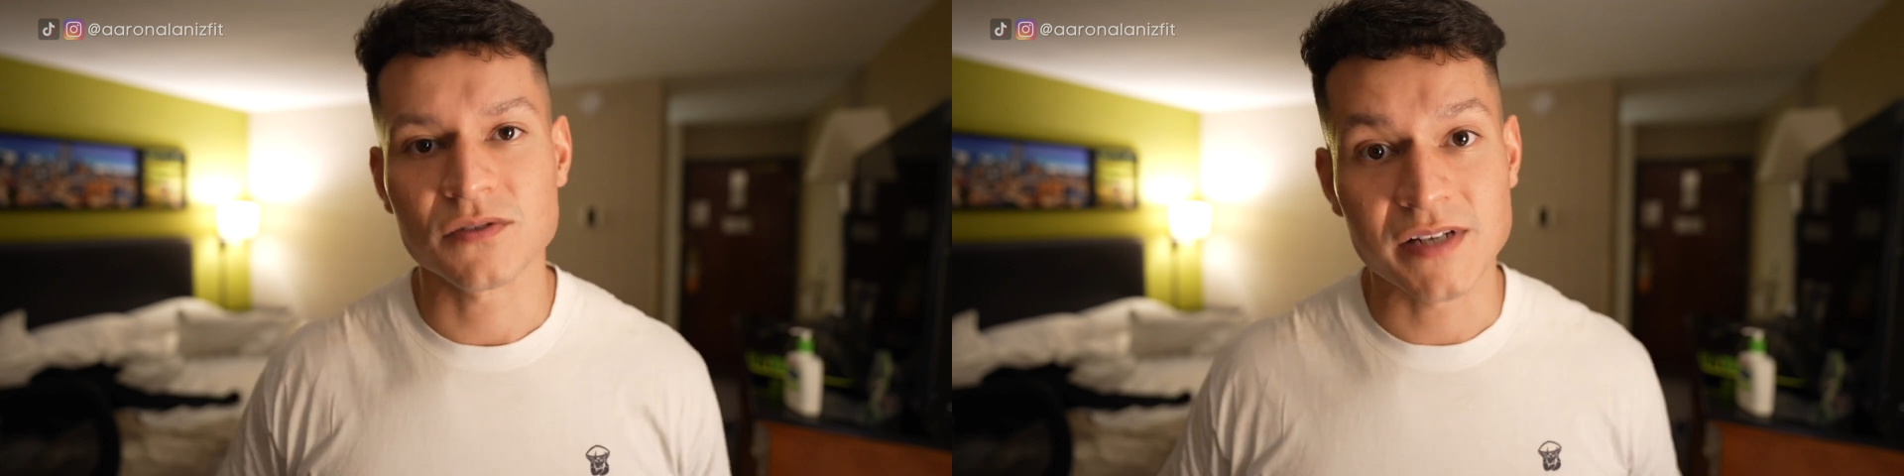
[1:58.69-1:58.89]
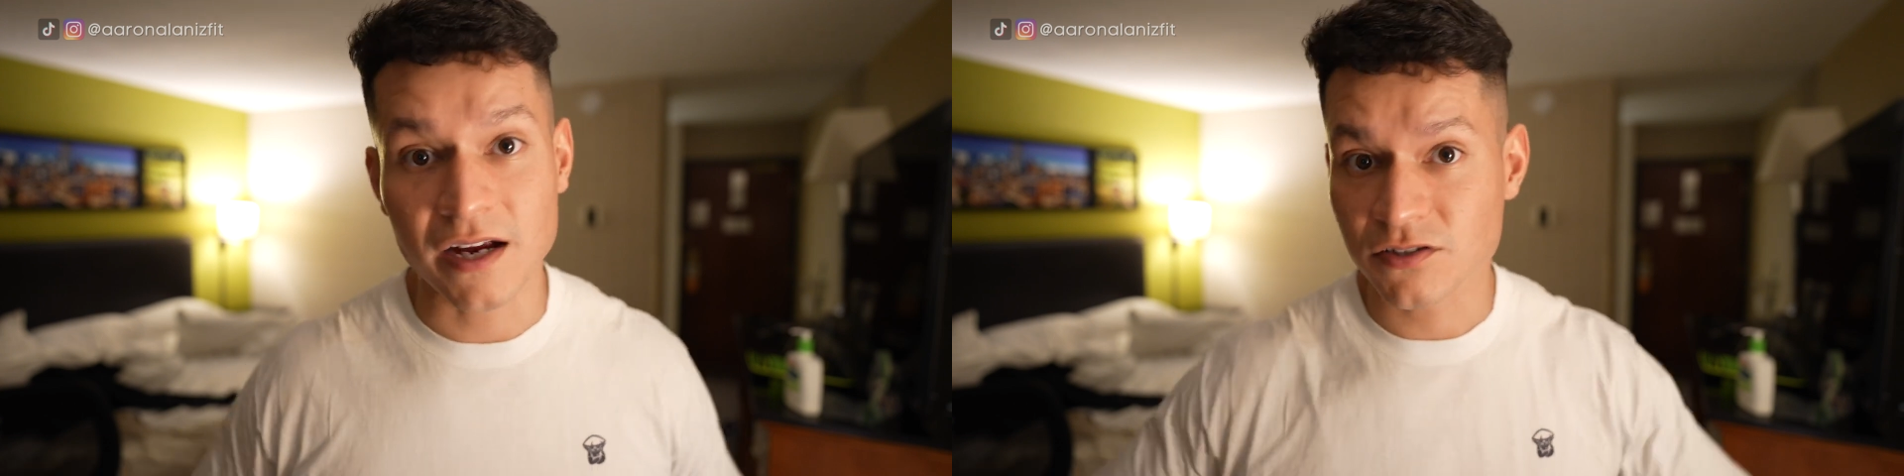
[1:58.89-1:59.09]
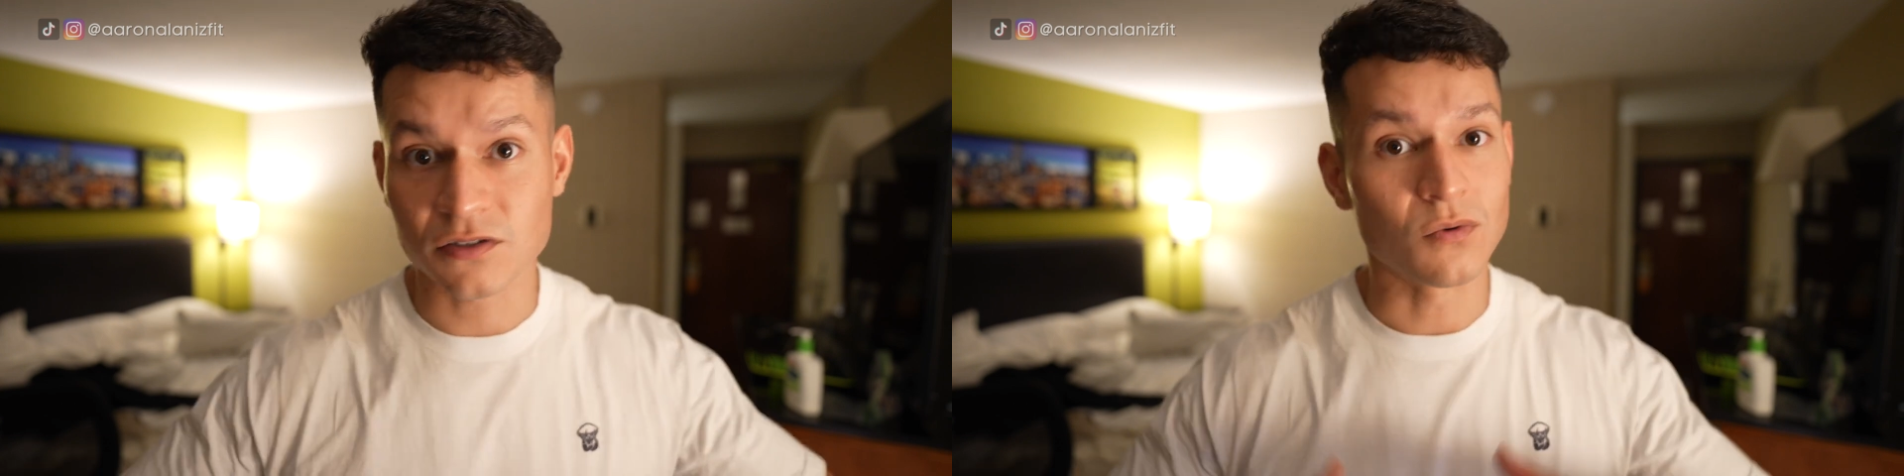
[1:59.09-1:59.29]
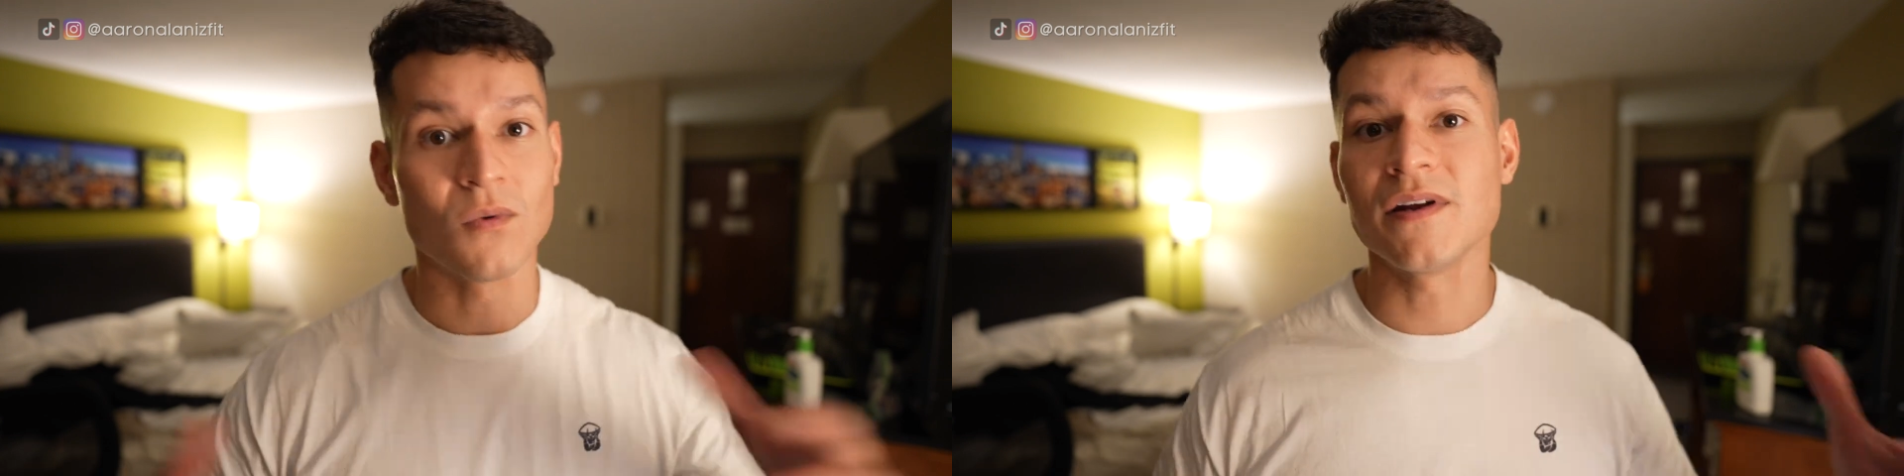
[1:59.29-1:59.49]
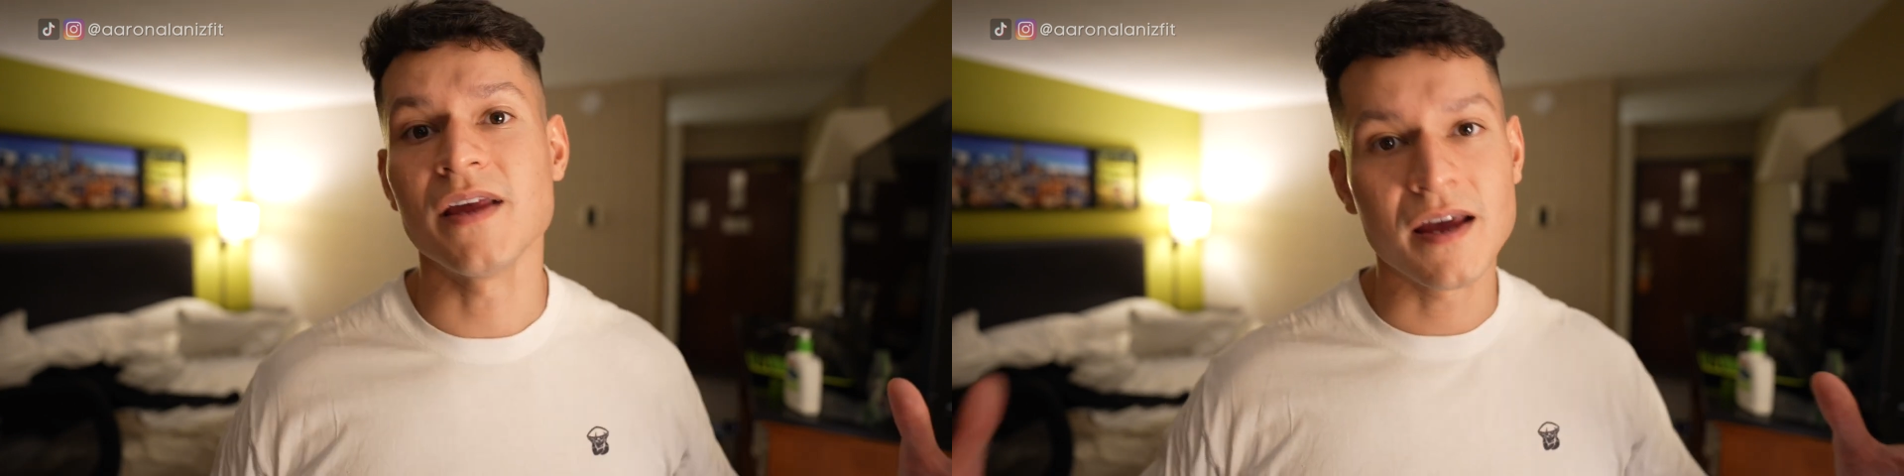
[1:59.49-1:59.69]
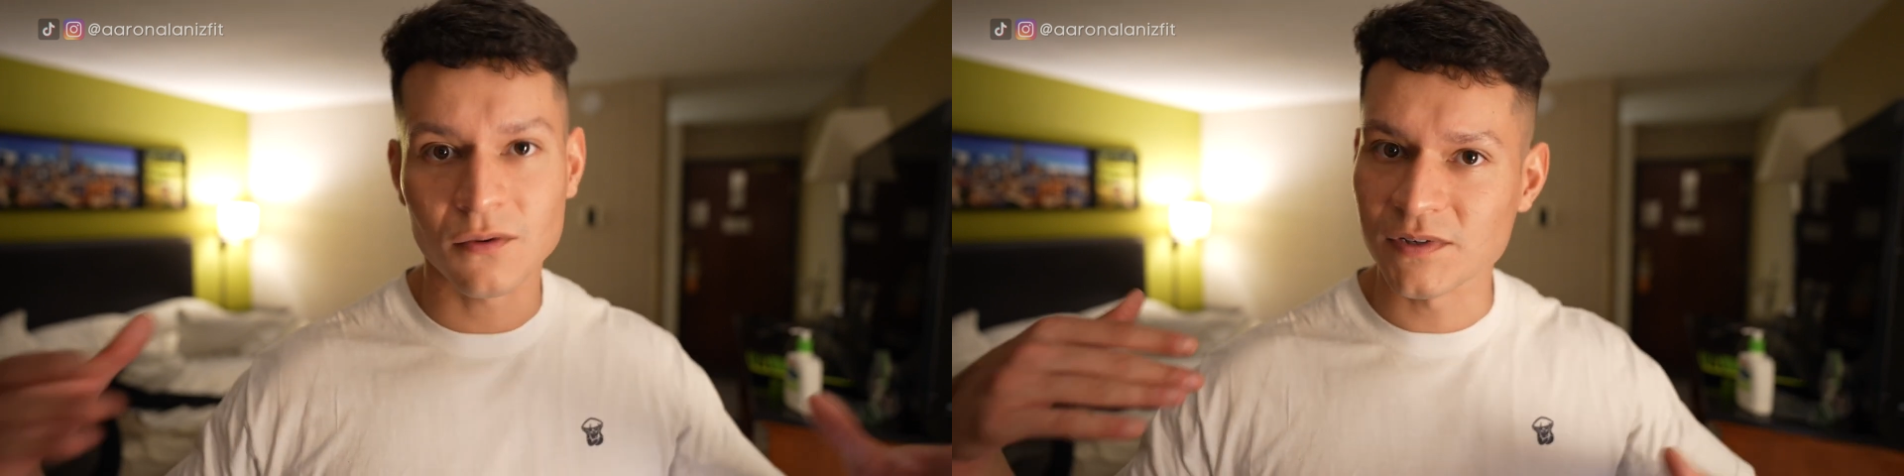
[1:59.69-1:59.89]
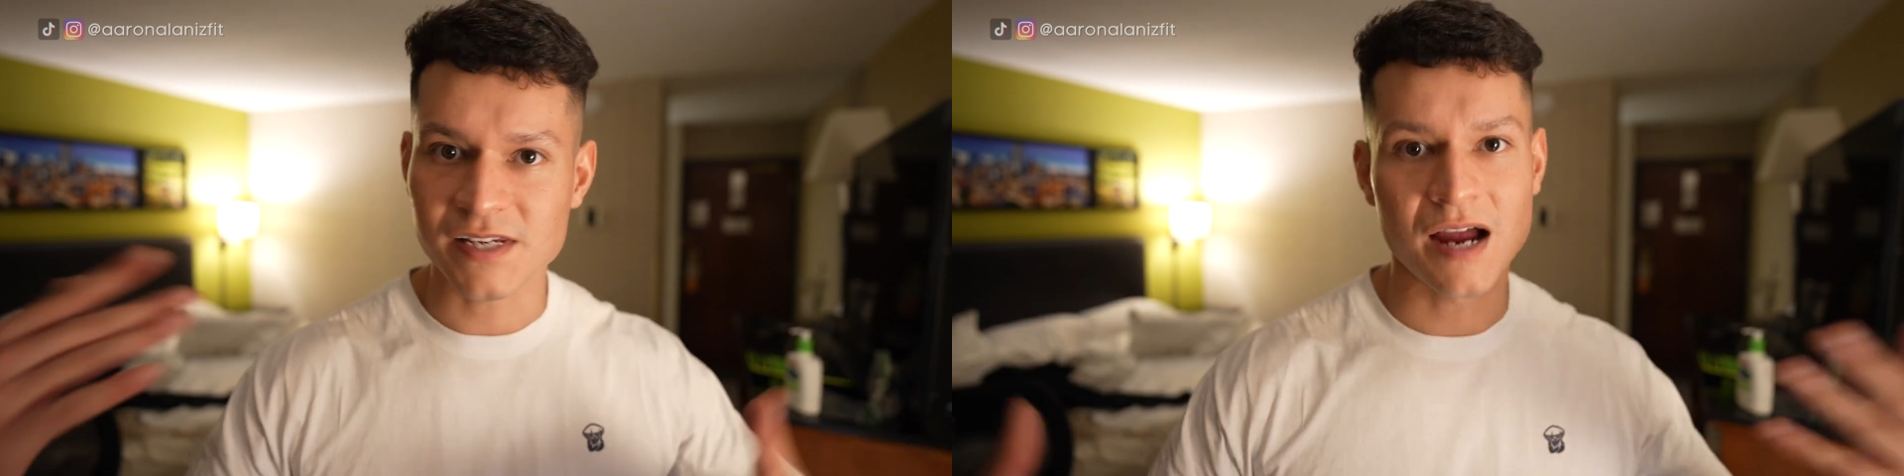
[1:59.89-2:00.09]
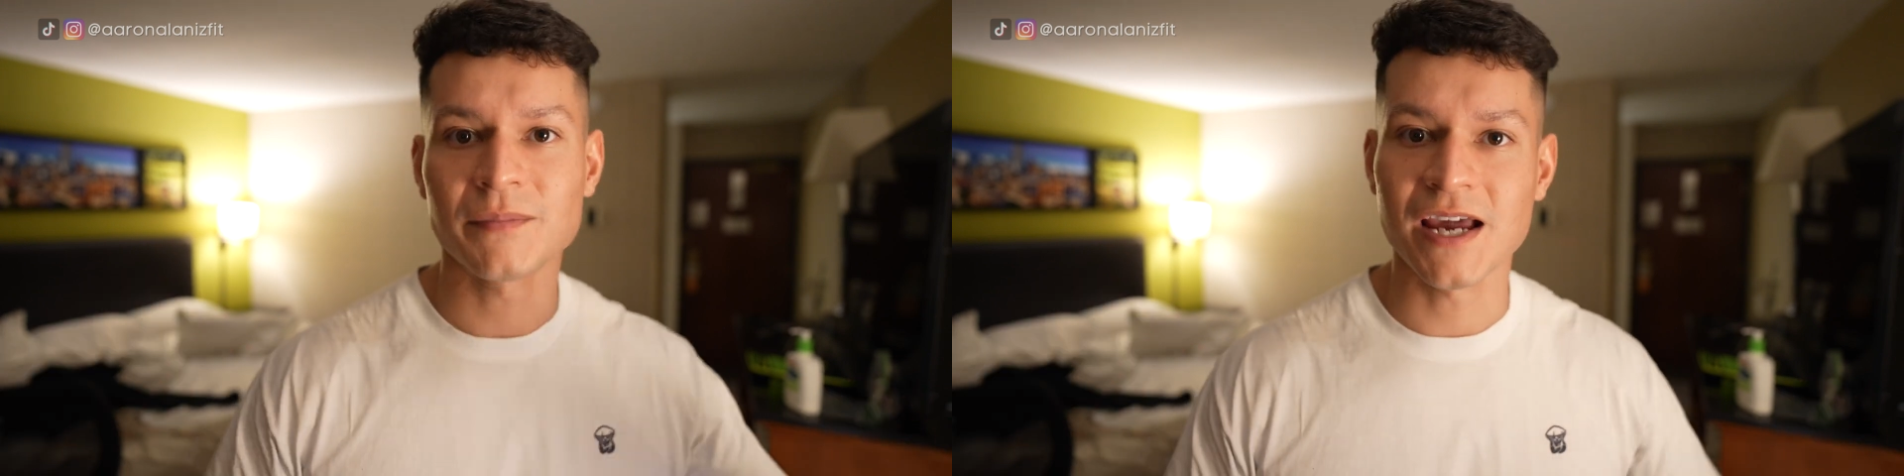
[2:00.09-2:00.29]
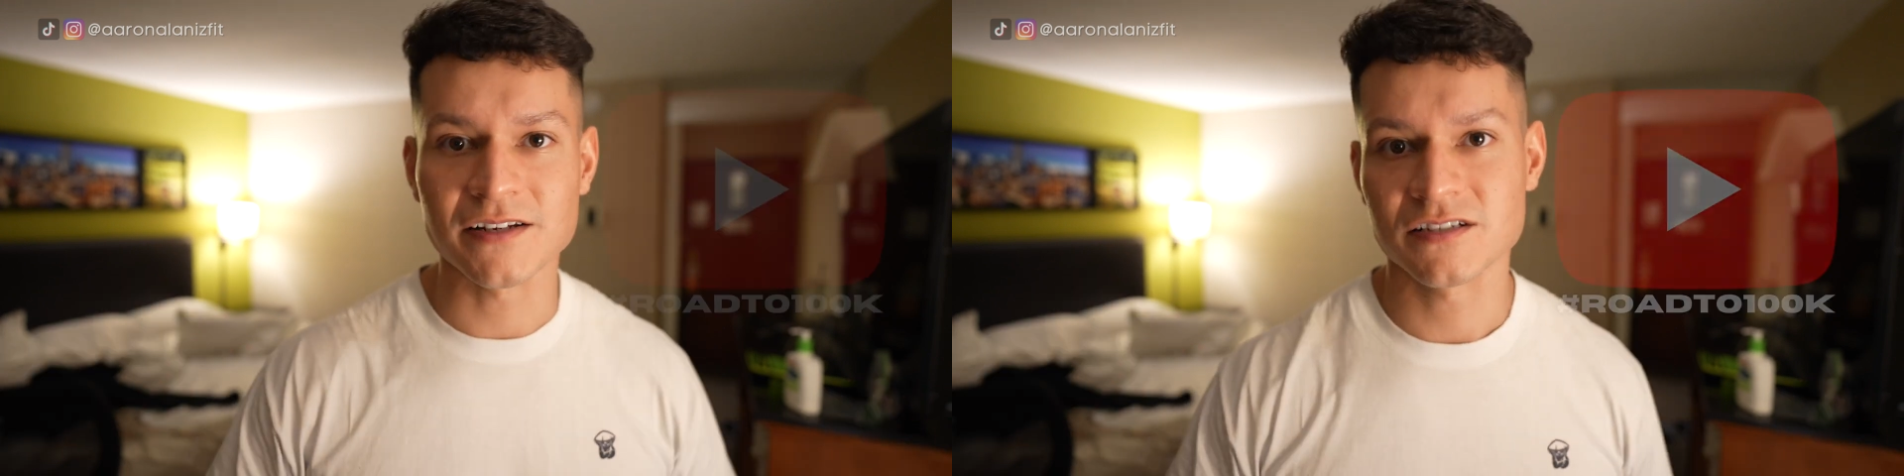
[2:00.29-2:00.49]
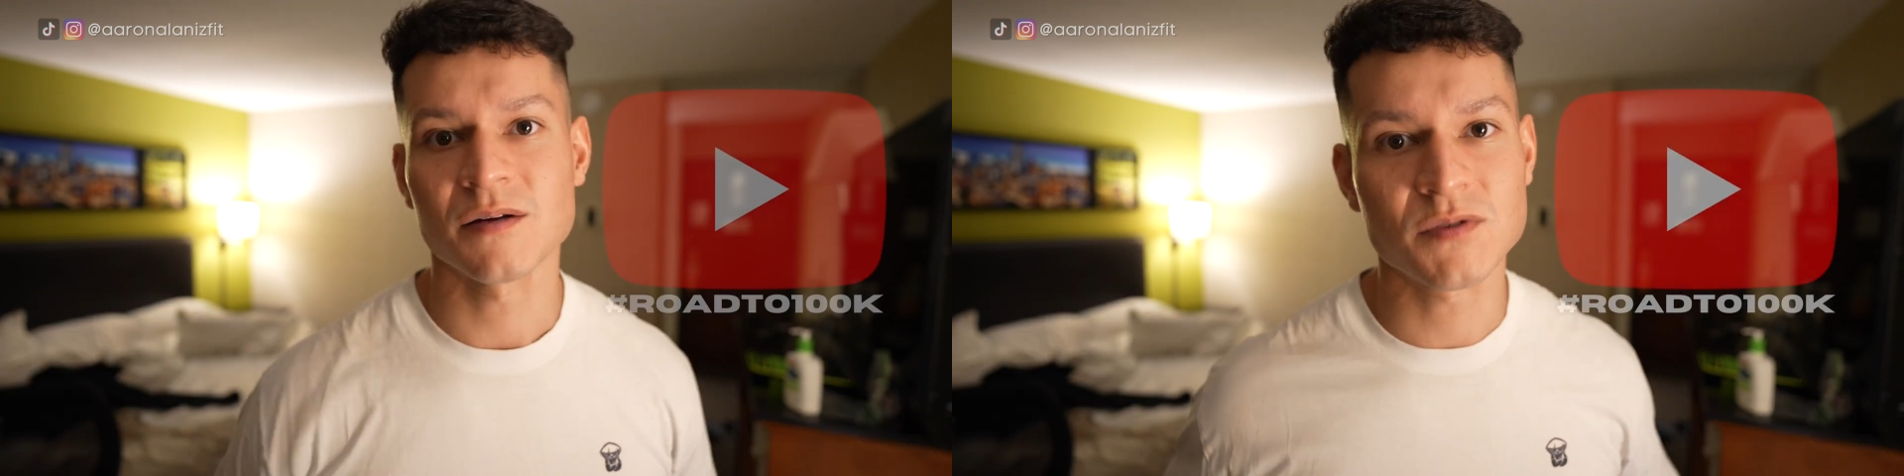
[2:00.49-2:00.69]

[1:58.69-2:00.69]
stature one day when time catches up